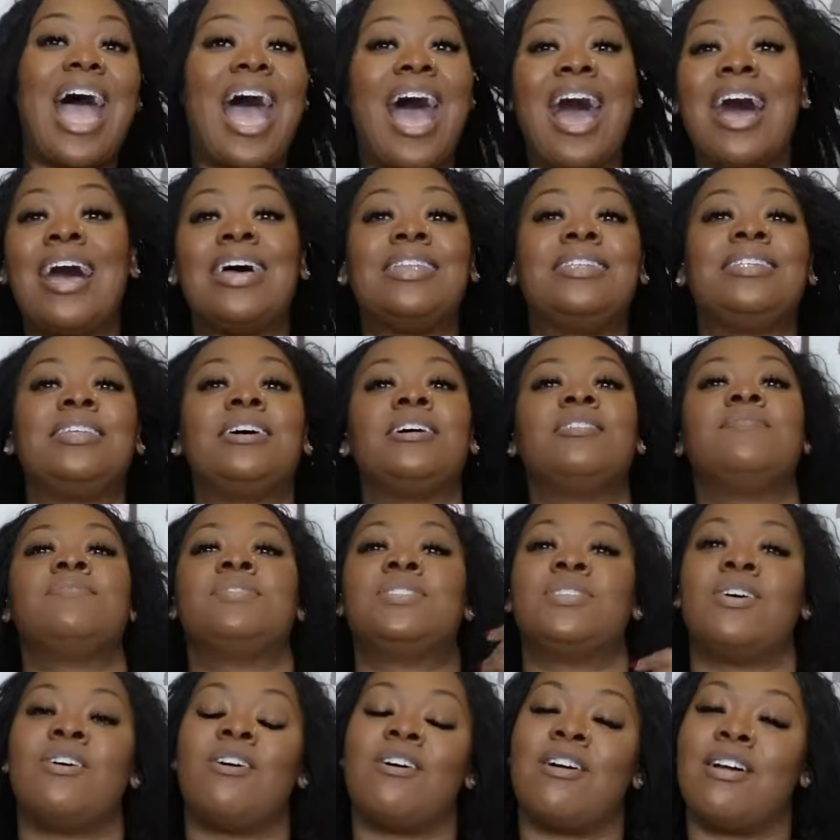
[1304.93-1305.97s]
I love
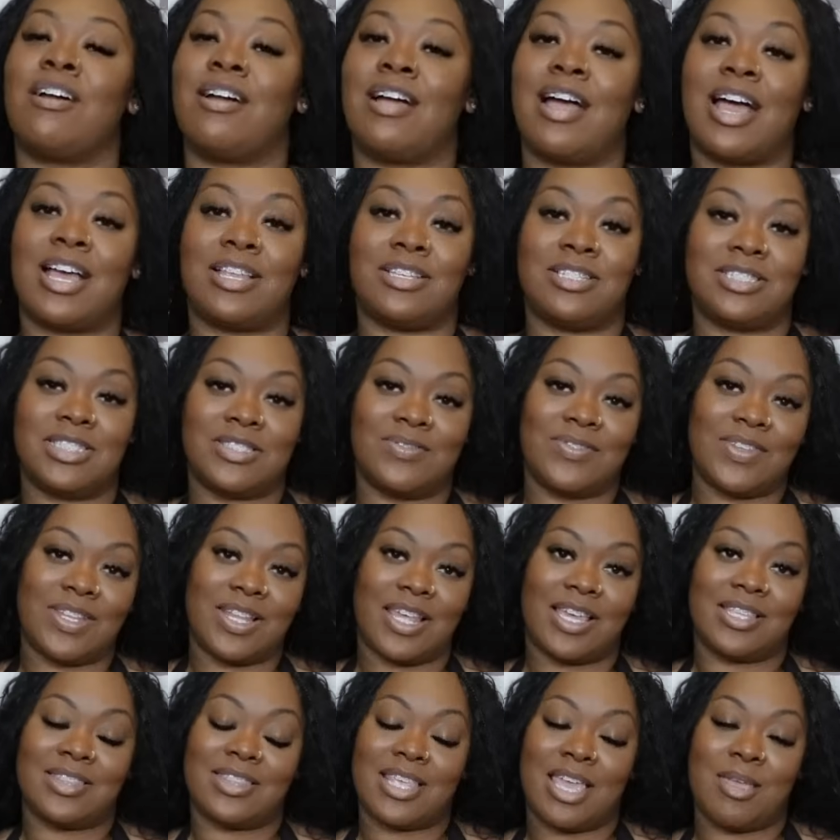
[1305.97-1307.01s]
Zara. I just feel
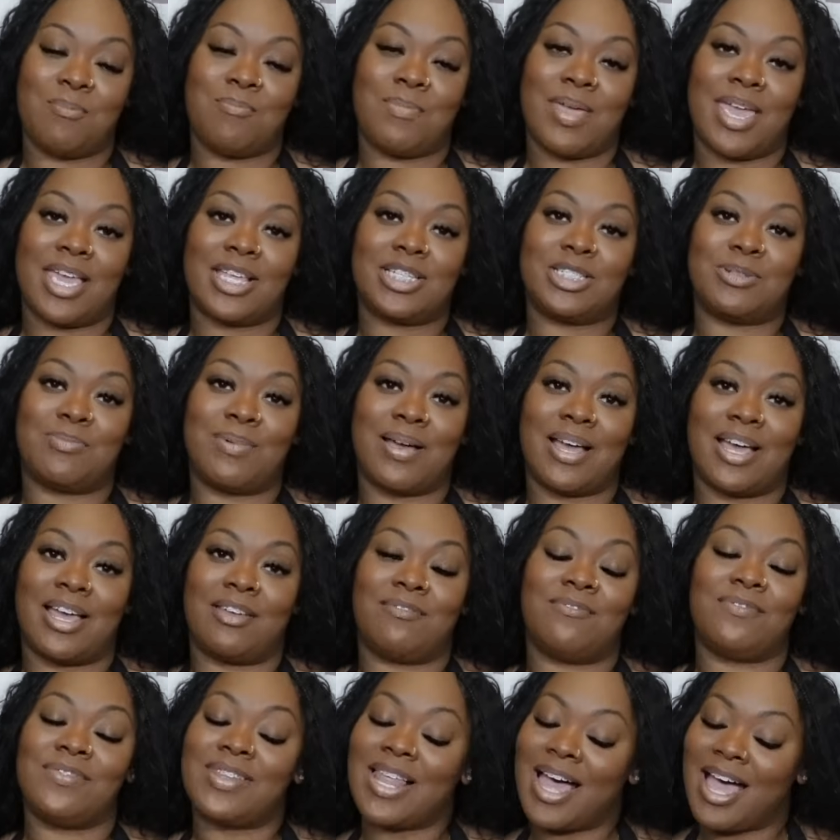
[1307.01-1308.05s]
like they match my
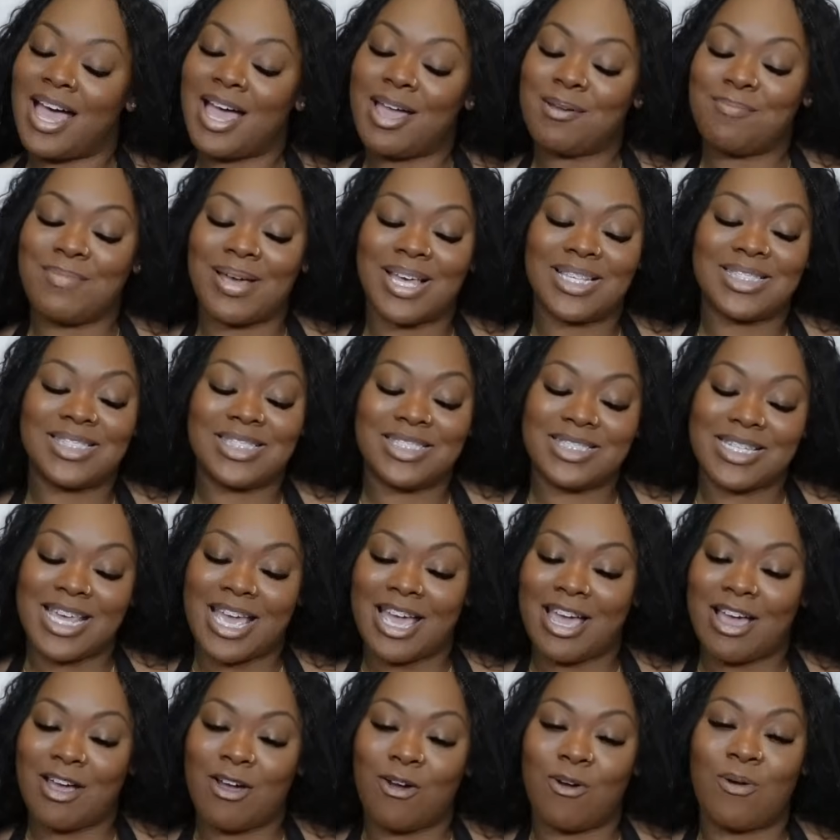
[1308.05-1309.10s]
fly, my
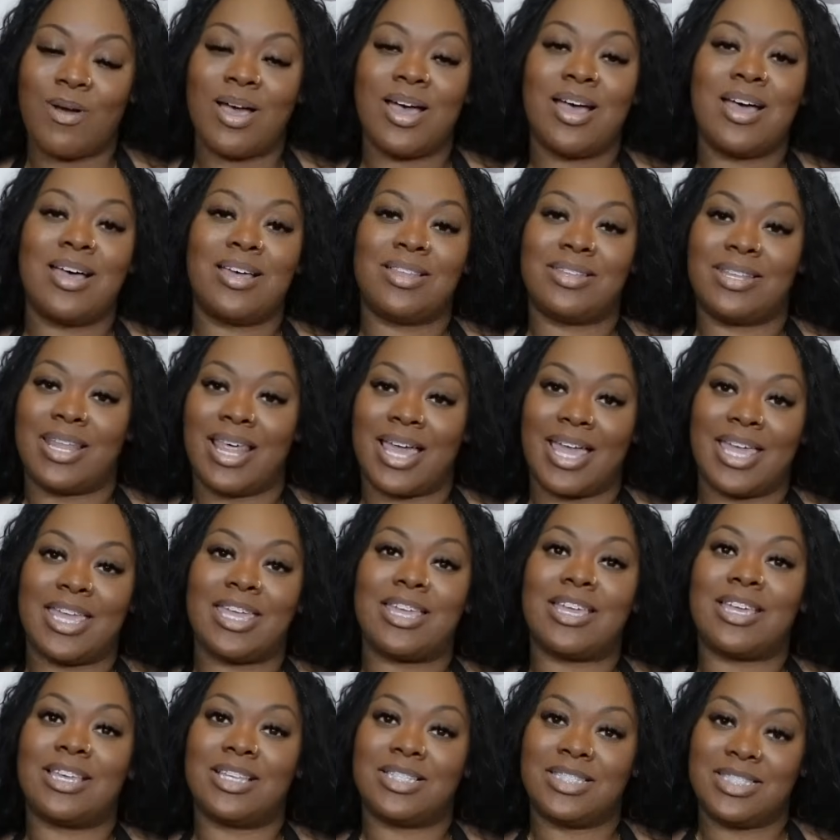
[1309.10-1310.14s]
style,
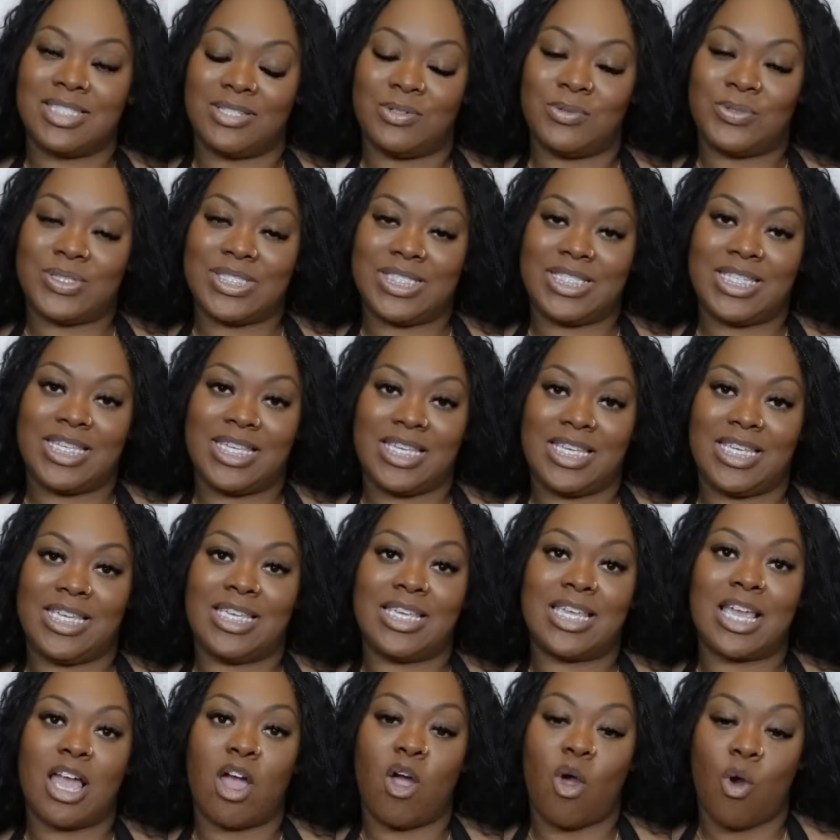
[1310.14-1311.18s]
like to a
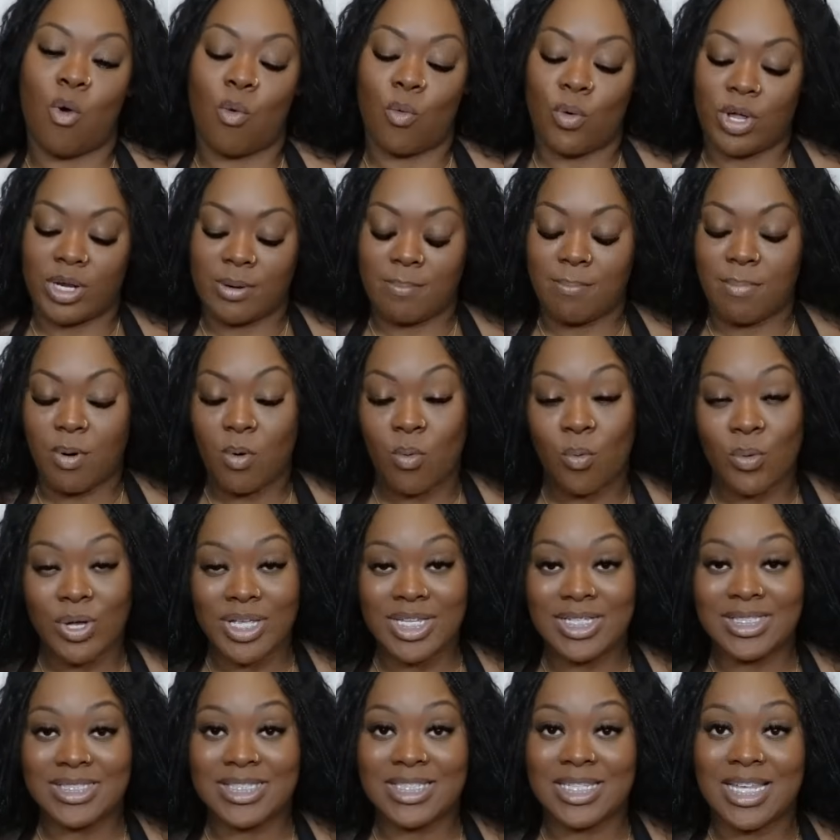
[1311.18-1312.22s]
T. One
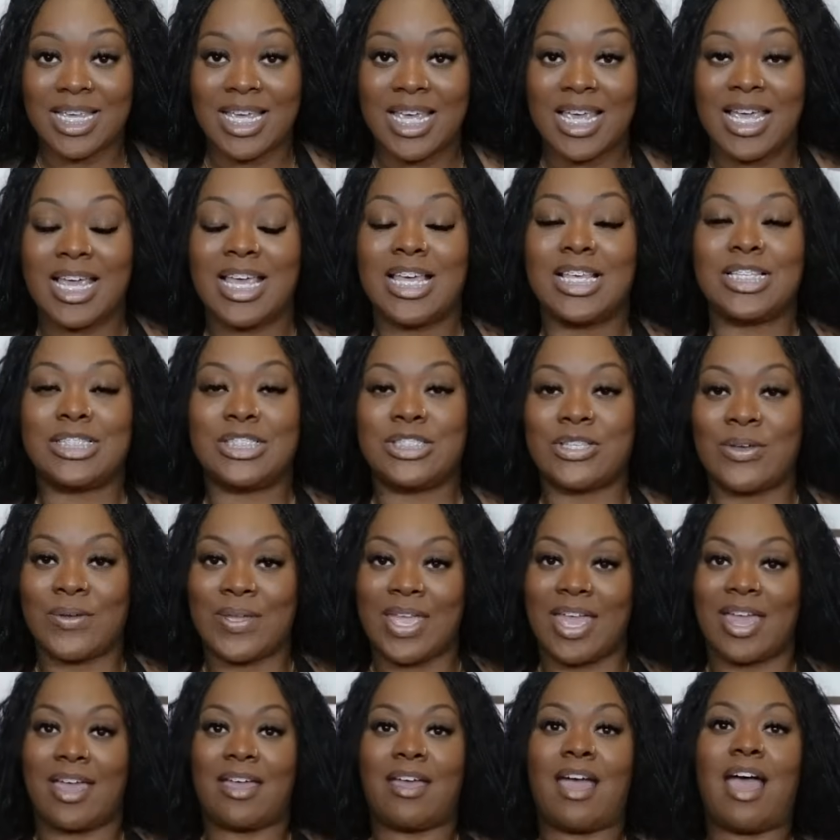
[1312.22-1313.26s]
point. So
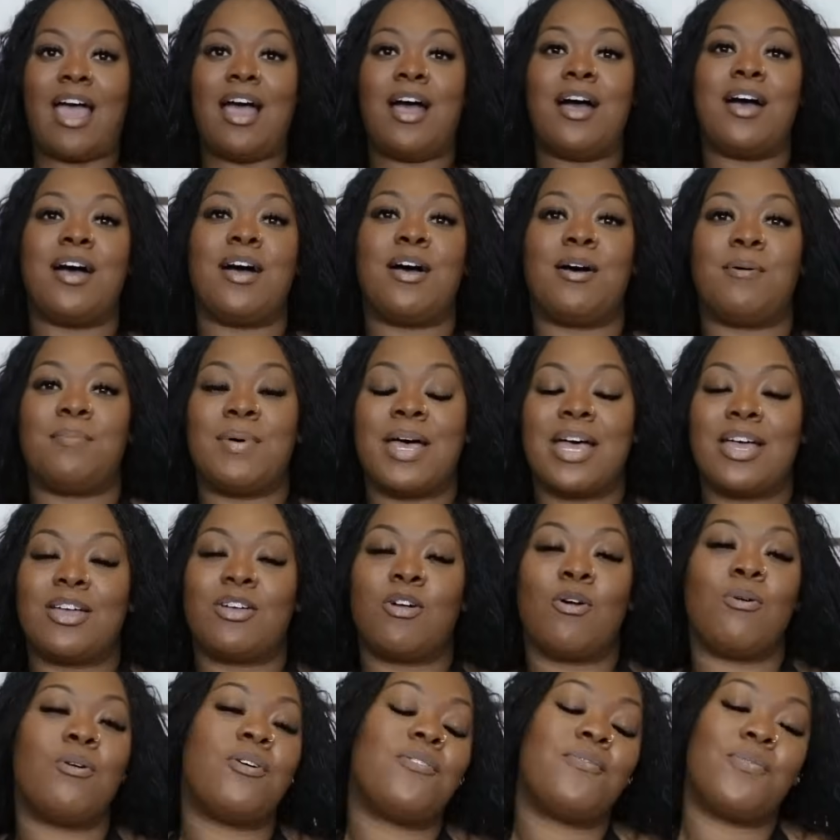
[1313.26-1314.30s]
yeah, um
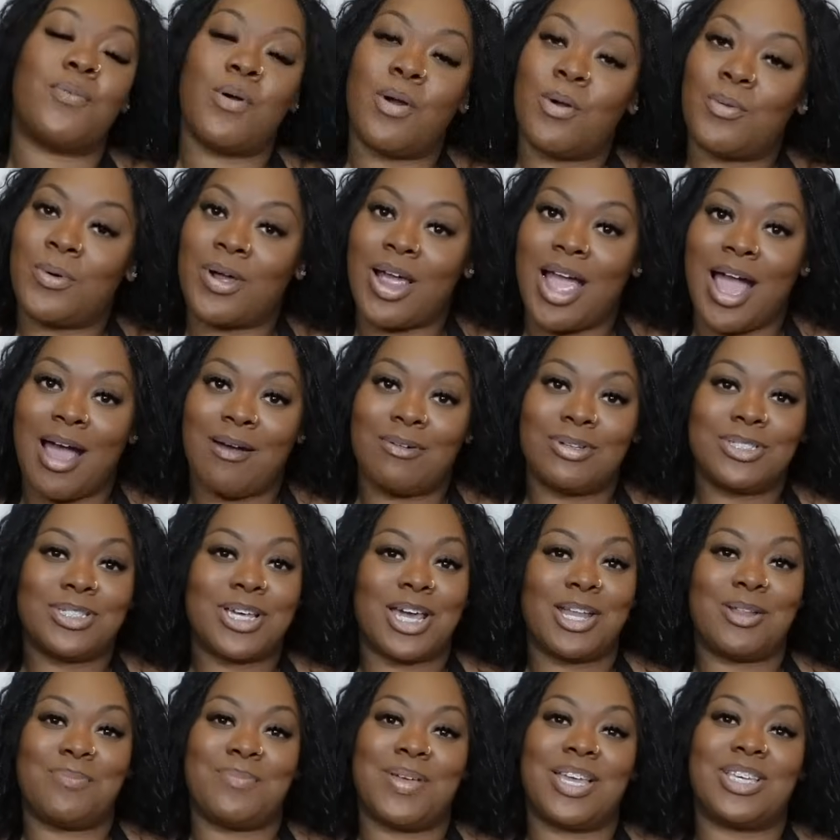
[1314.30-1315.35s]
going forward, I will
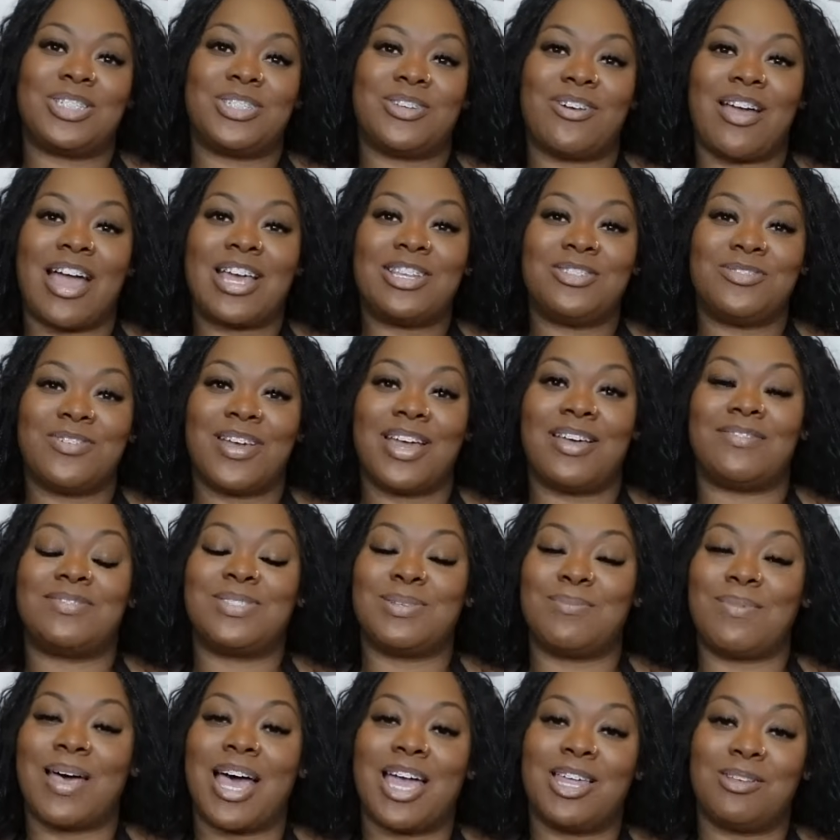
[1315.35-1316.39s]
try to make sure I do have
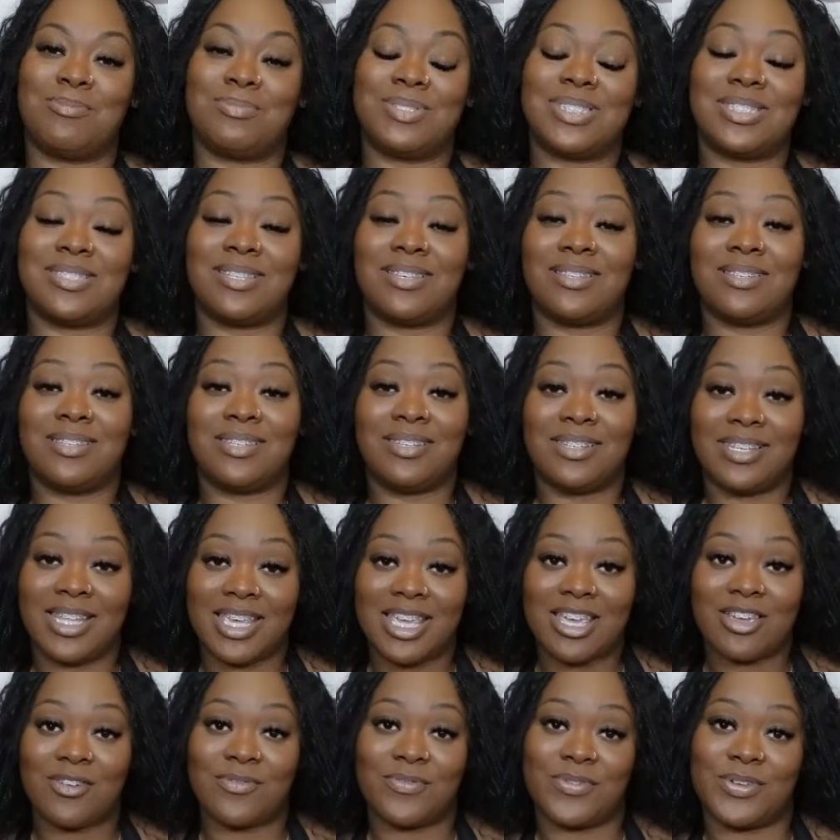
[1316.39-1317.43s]
some items to
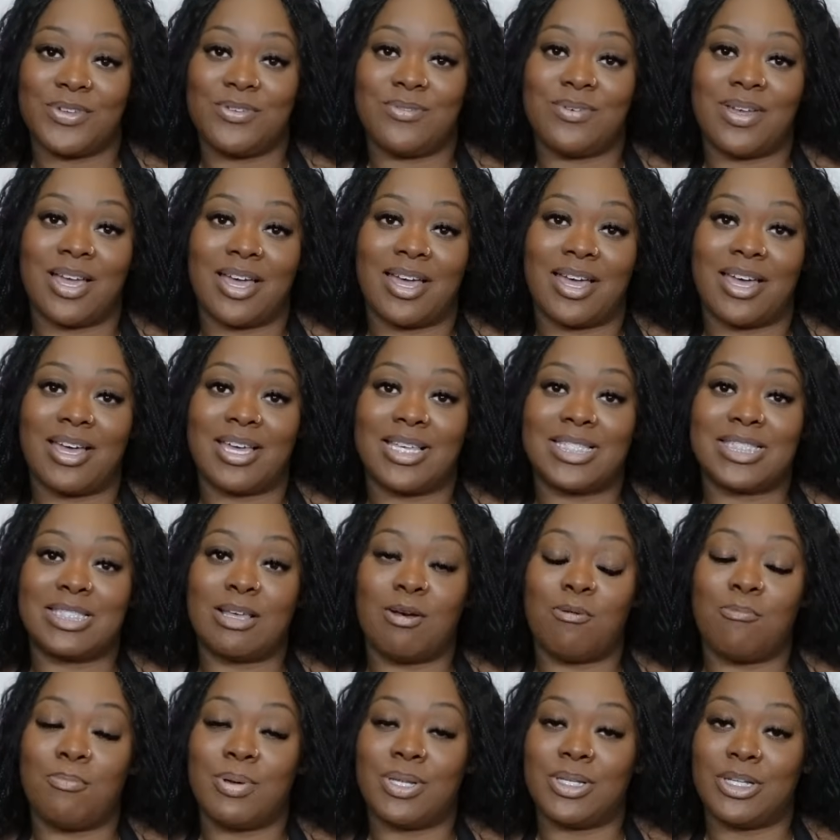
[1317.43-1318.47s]
link for you guys
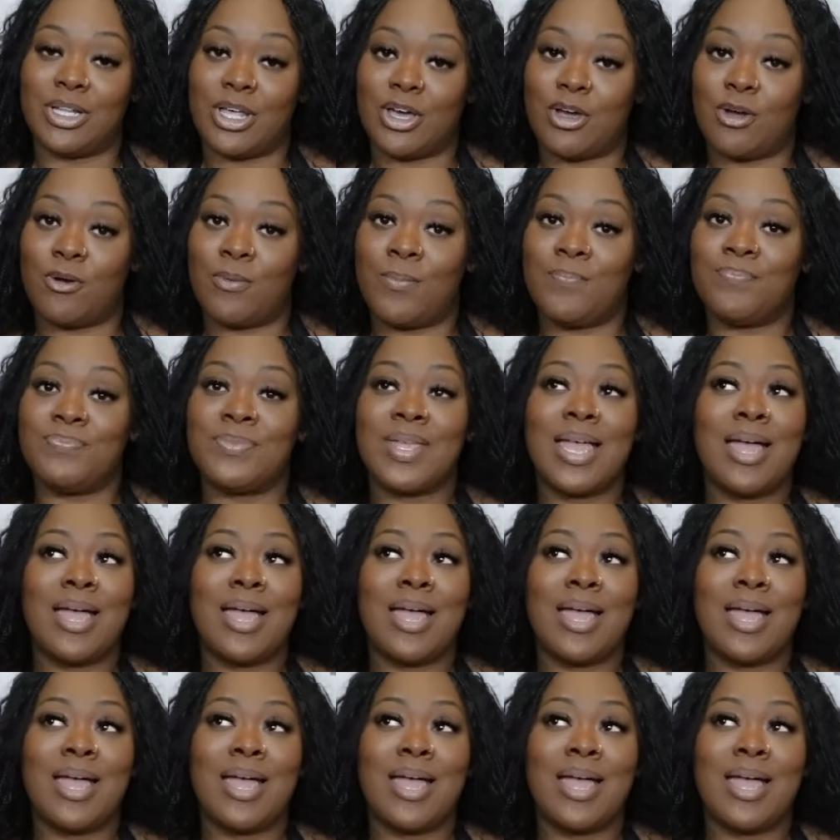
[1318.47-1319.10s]
below.